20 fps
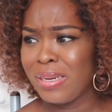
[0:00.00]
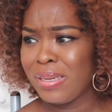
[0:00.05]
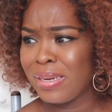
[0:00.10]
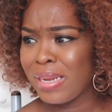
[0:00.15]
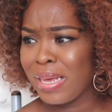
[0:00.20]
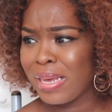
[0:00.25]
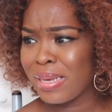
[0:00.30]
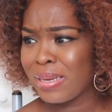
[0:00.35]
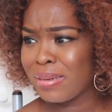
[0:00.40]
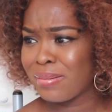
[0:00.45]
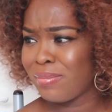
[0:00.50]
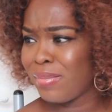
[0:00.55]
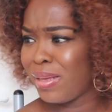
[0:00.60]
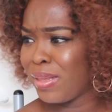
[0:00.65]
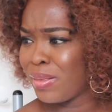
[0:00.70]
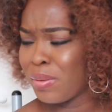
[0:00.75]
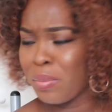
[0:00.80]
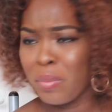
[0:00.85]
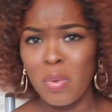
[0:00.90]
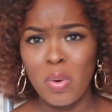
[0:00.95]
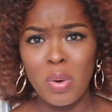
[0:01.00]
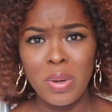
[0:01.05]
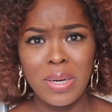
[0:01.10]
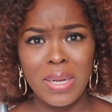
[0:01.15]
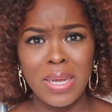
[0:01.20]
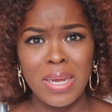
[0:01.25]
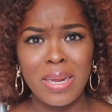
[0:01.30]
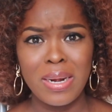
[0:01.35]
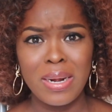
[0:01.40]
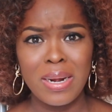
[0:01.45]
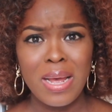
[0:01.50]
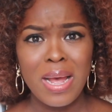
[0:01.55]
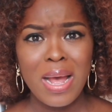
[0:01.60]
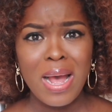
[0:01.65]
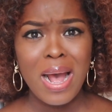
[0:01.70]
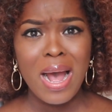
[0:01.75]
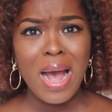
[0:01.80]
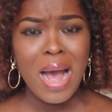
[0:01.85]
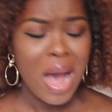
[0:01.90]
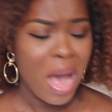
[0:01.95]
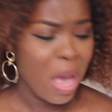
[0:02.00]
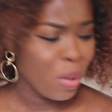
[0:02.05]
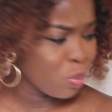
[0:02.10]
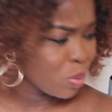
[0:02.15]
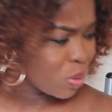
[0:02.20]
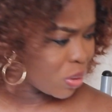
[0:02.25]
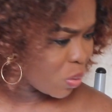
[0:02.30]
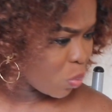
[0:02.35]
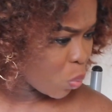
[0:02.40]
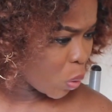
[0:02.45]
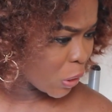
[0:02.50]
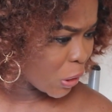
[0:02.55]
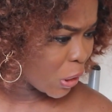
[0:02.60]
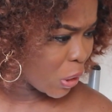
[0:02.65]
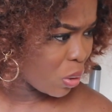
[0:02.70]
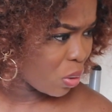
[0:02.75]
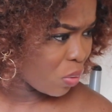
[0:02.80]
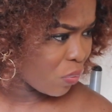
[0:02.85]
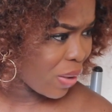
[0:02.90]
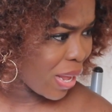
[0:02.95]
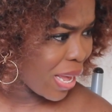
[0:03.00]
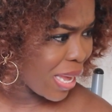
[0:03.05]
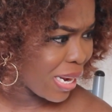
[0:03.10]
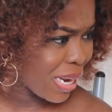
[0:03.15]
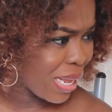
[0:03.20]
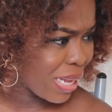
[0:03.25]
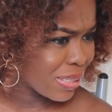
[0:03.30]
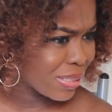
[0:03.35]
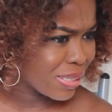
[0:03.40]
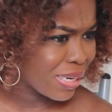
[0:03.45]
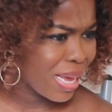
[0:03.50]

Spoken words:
like, in the morning I was still watching Love Island.